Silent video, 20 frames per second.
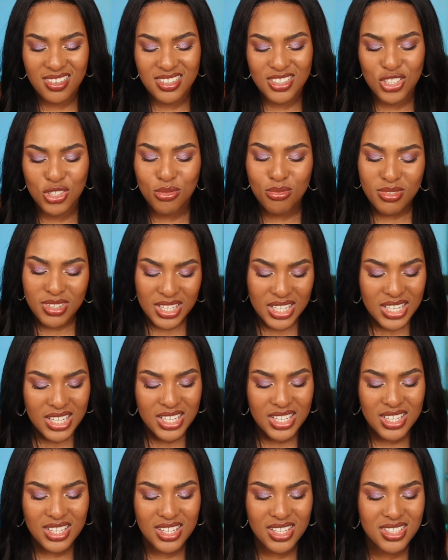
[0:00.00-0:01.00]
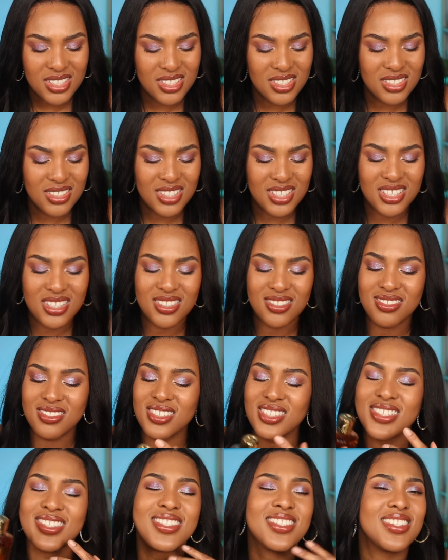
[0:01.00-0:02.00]
It's unique. It's, it's
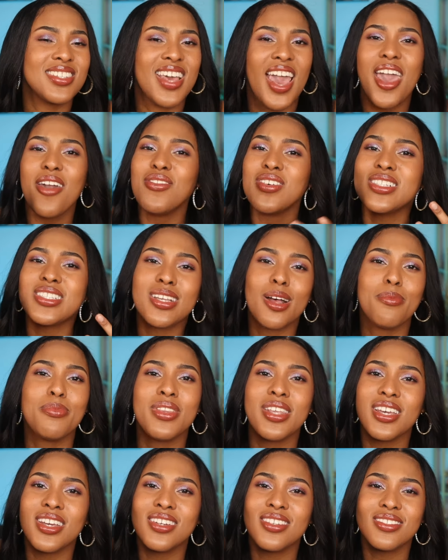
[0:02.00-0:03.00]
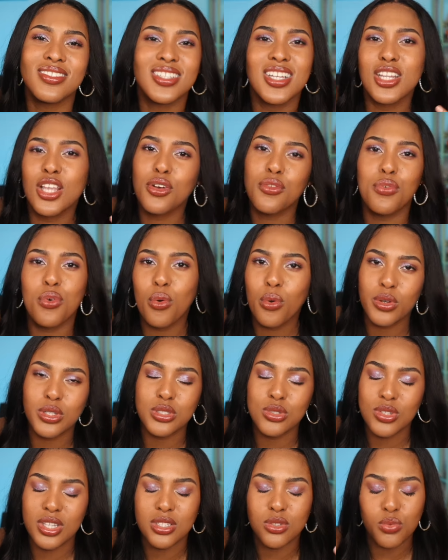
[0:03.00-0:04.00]
just gave us something to look forward
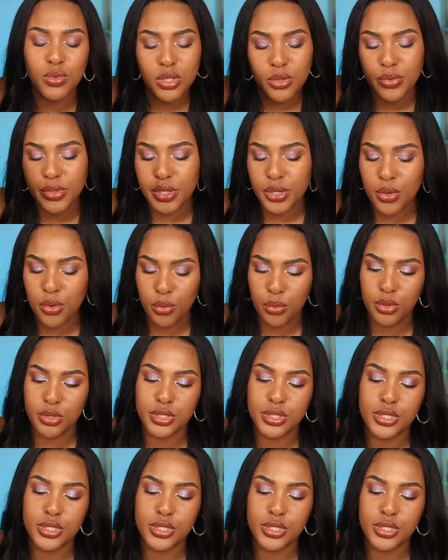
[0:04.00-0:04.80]
to. That's really, really cool.